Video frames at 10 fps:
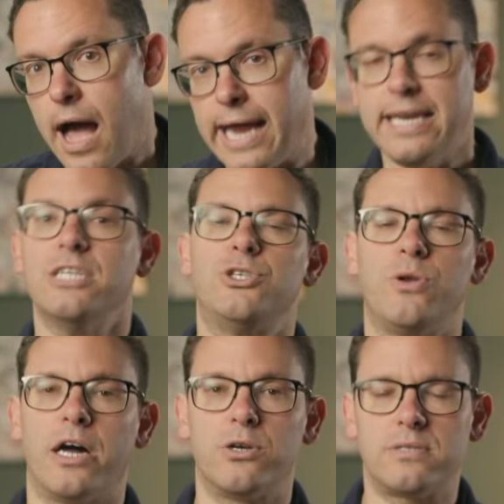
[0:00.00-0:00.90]
I need you
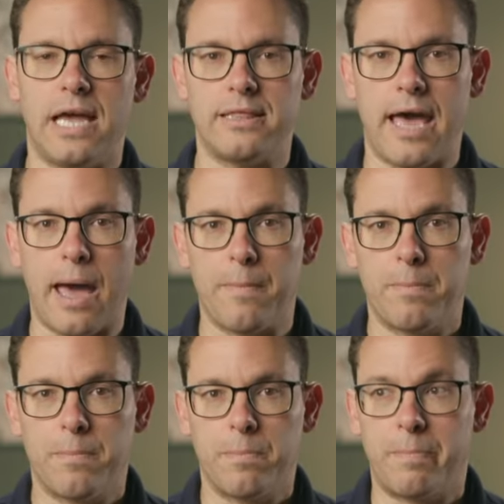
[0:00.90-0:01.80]
to understand that,
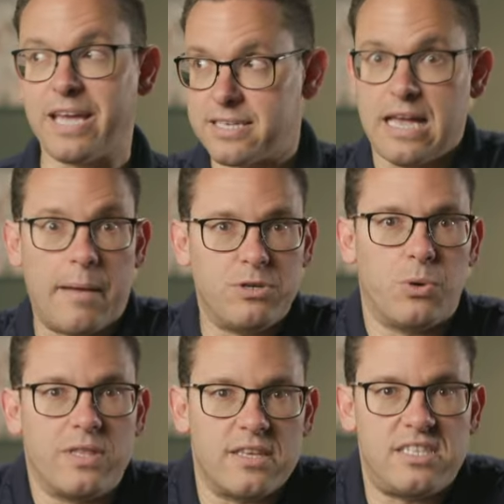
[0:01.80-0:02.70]
because I'm
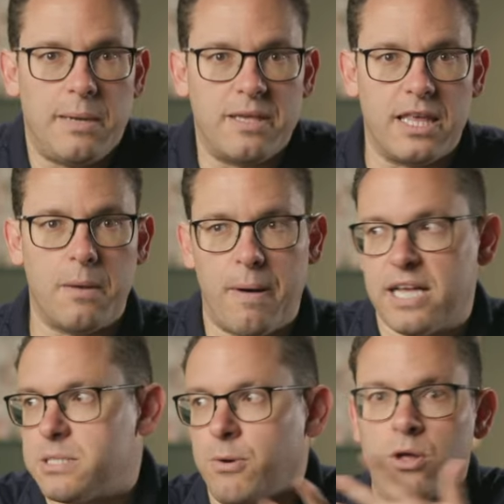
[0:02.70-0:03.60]
doing the seemingly
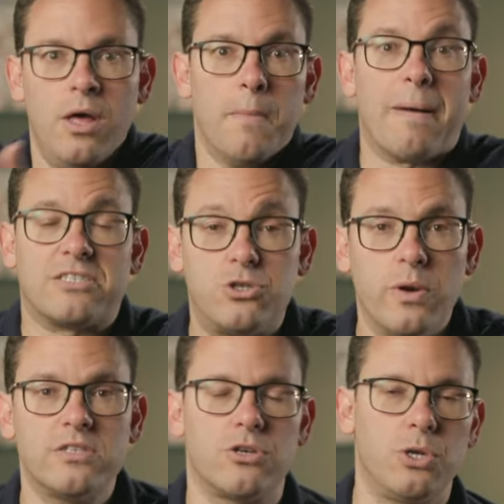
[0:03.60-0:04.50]
impossible. My
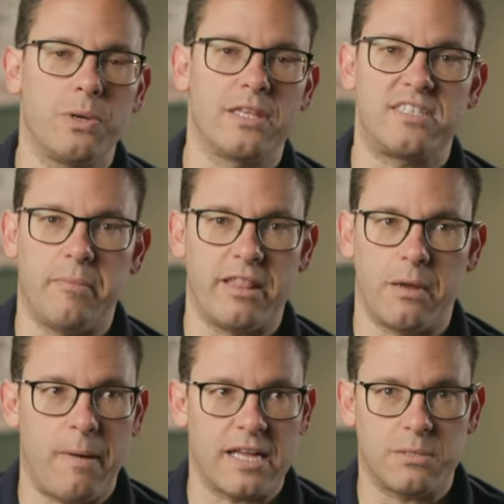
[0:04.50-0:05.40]
students are doing the seemingly
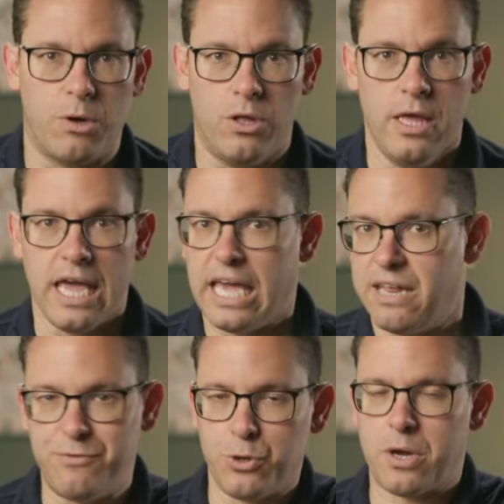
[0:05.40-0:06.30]
impossible. And
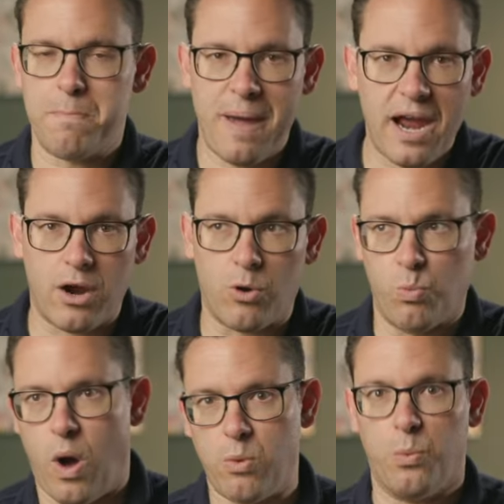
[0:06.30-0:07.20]
if you compare
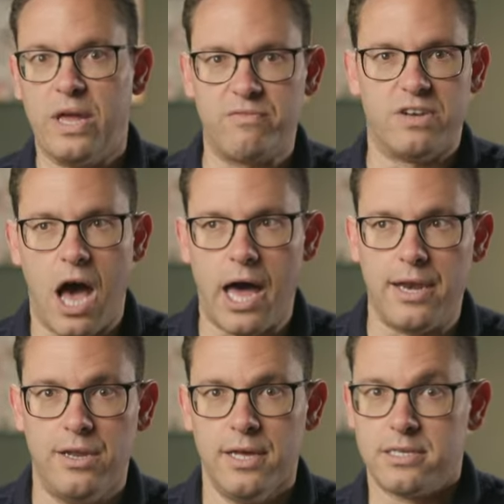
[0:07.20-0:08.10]
what we've
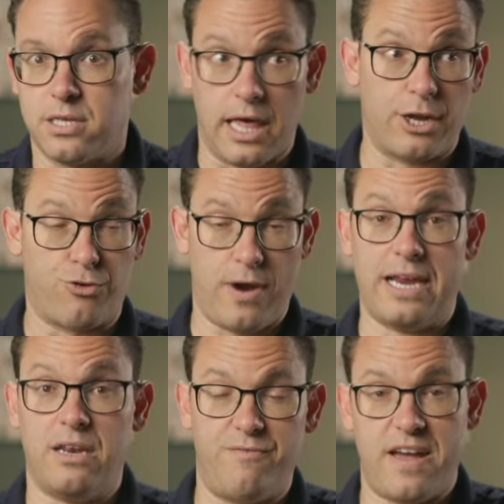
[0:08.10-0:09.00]
done to like
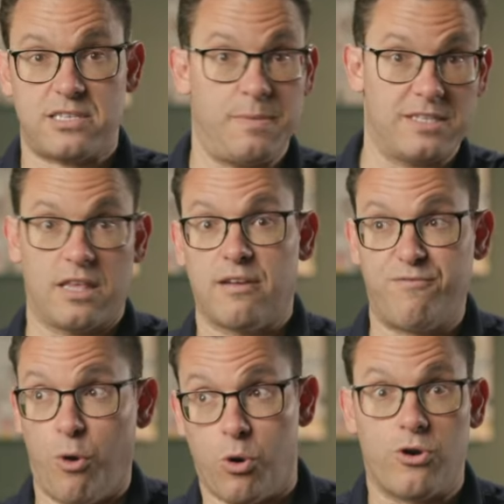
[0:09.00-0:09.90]
great investments like
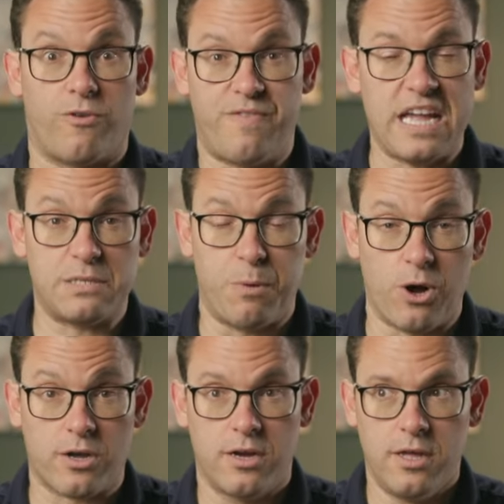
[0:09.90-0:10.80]
Ford or
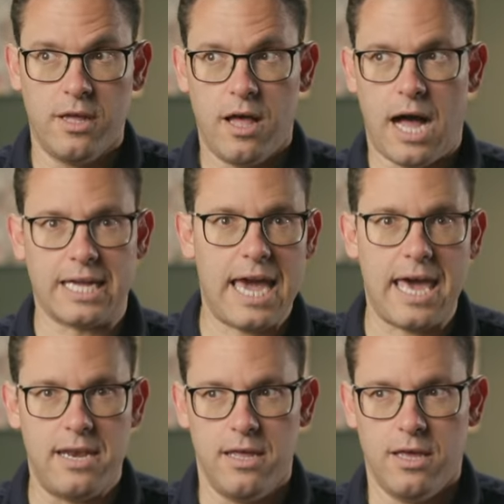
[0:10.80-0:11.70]
Facebook,
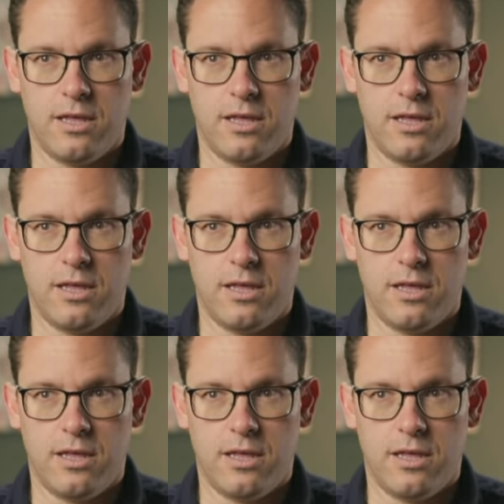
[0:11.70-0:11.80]
again,